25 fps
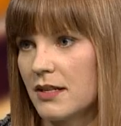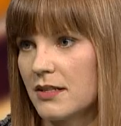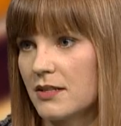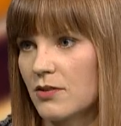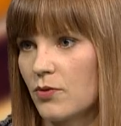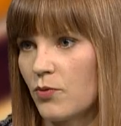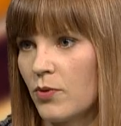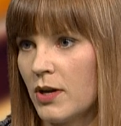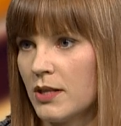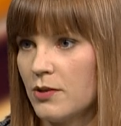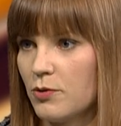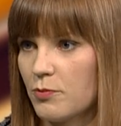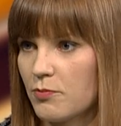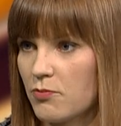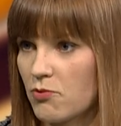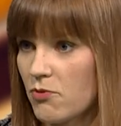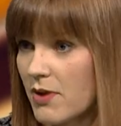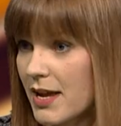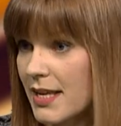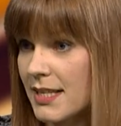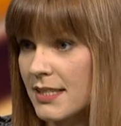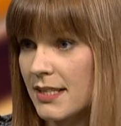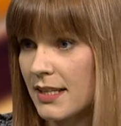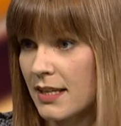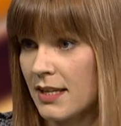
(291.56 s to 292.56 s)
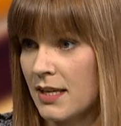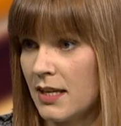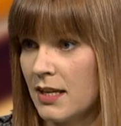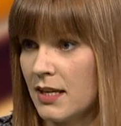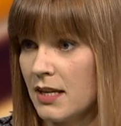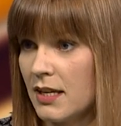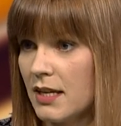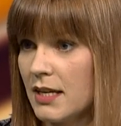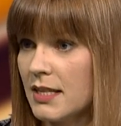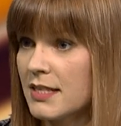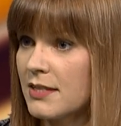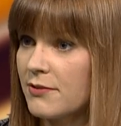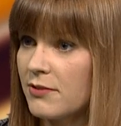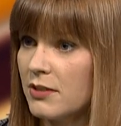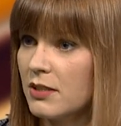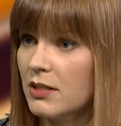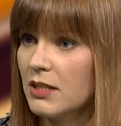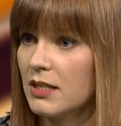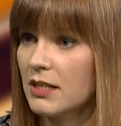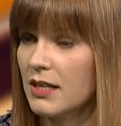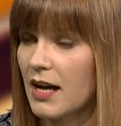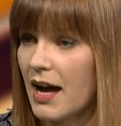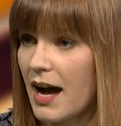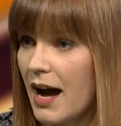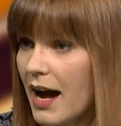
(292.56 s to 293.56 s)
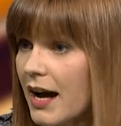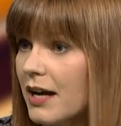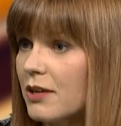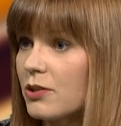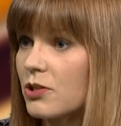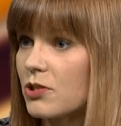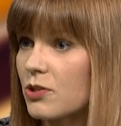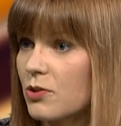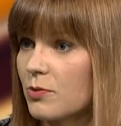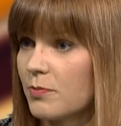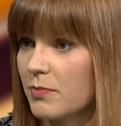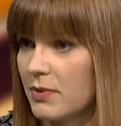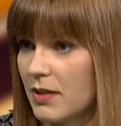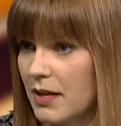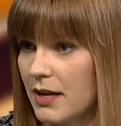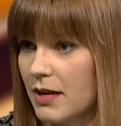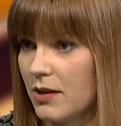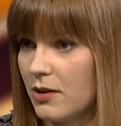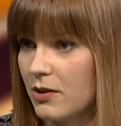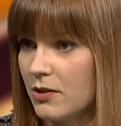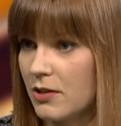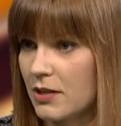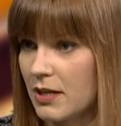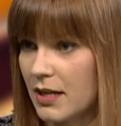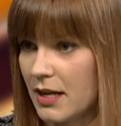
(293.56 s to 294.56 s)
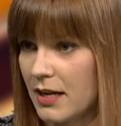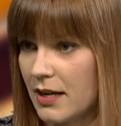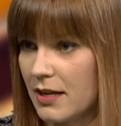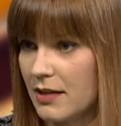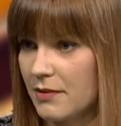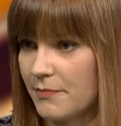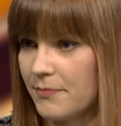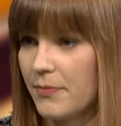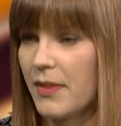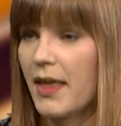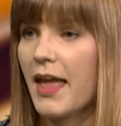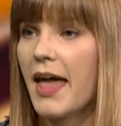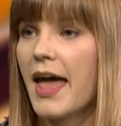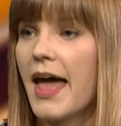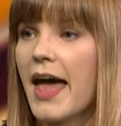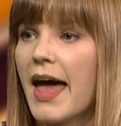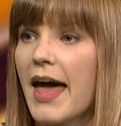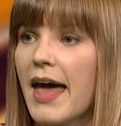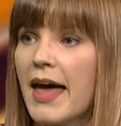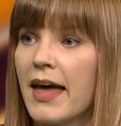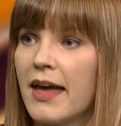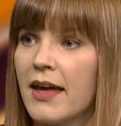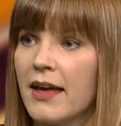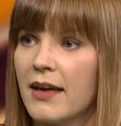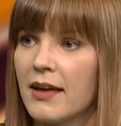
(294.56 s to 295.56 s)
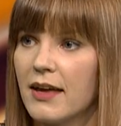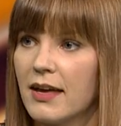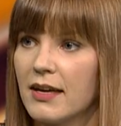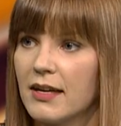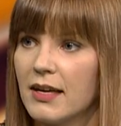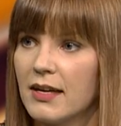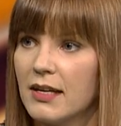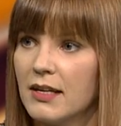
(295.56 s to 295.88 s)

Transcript: that when you press the key it's very hard to play organ. Uh,